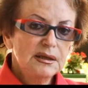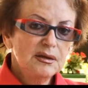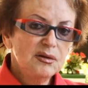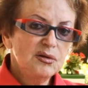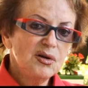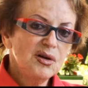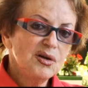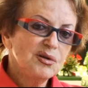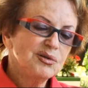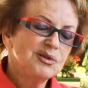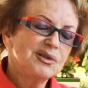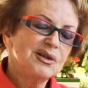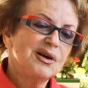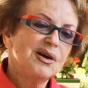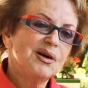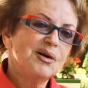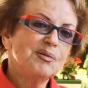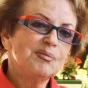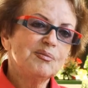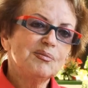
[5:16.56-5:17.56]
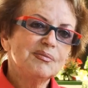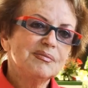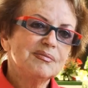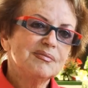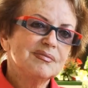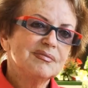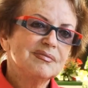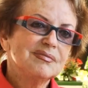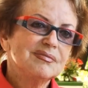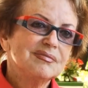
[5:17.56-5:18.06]
you know, Tom,
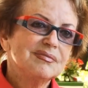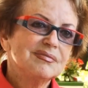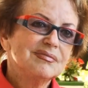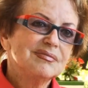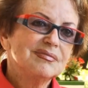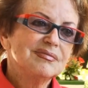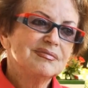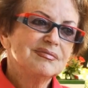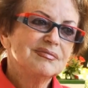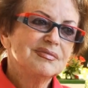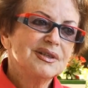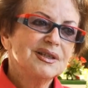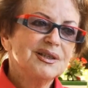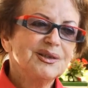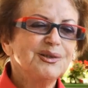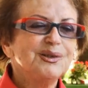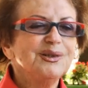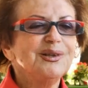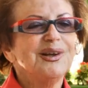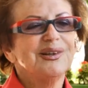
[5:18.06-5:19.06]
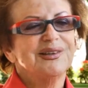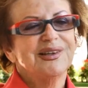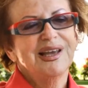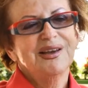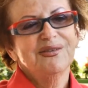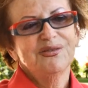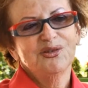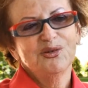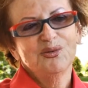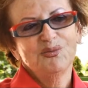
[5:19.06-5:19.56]
you don't
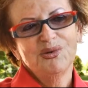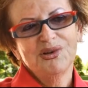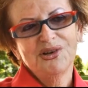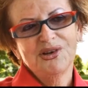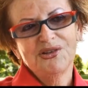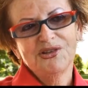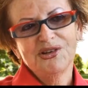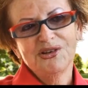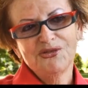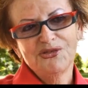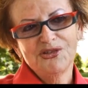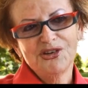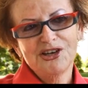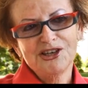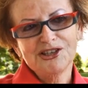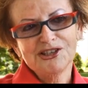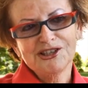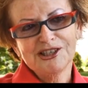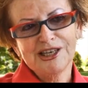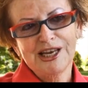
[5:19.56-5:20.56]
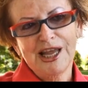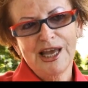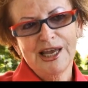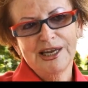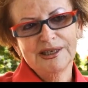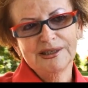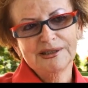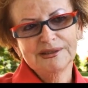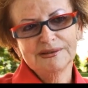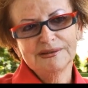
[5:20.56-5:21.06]
have to be on the first
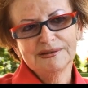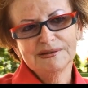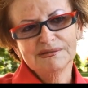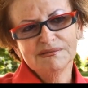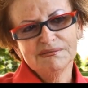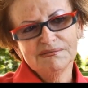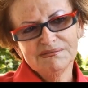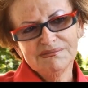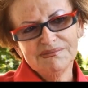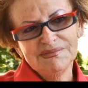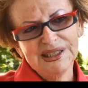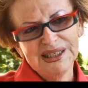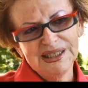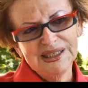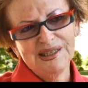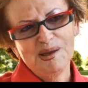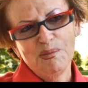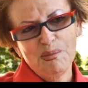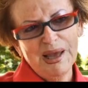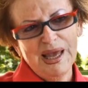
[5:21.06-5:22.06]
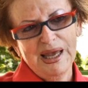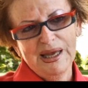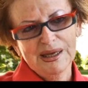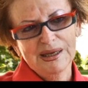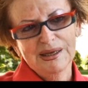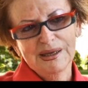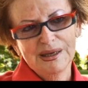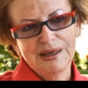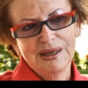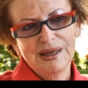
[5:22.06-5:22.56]
line. Me in the
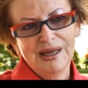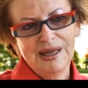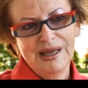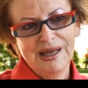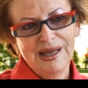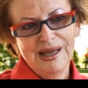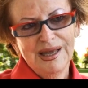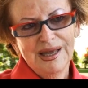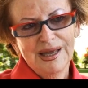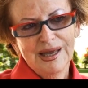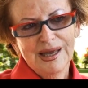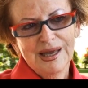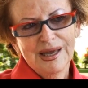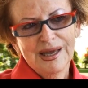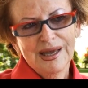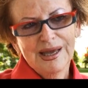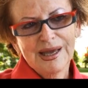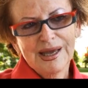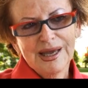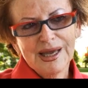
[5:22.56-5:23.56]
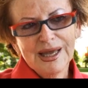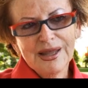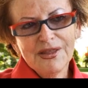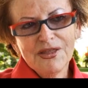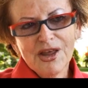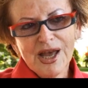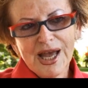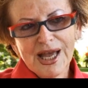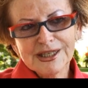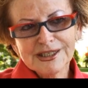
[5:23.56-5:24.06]
back.
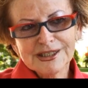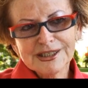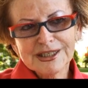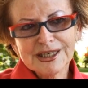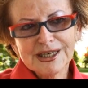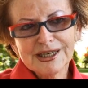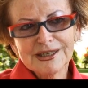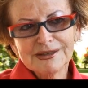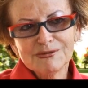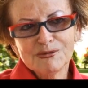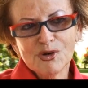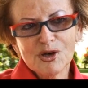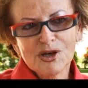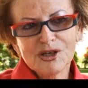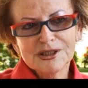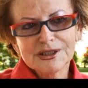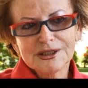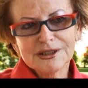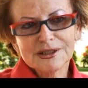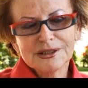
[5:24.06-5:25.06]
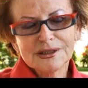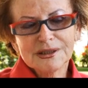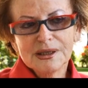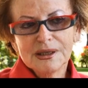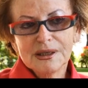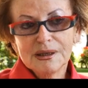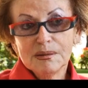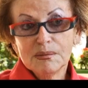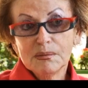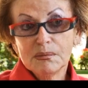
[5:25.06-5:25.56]
And the answer was,
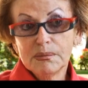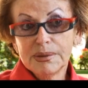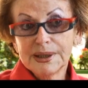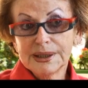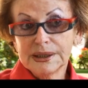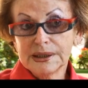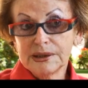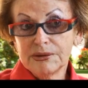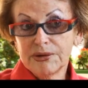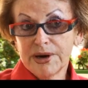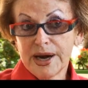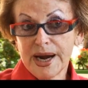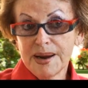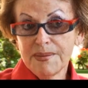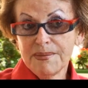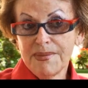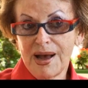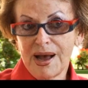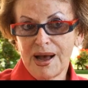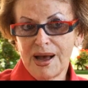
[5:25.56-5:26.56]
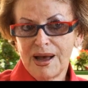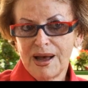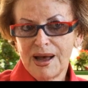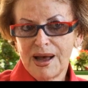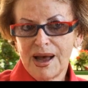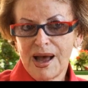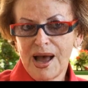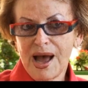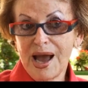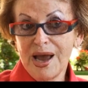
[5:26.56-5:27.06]
but Grandma,
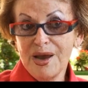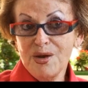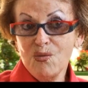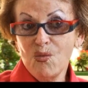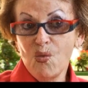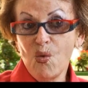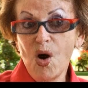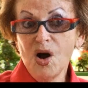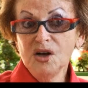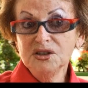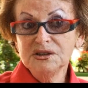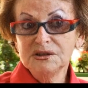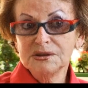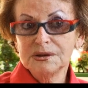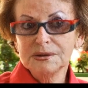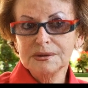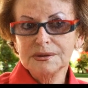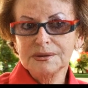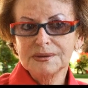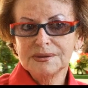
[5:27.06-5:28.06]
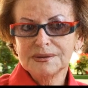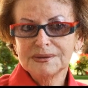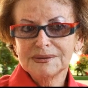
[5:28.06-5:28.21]
I want to.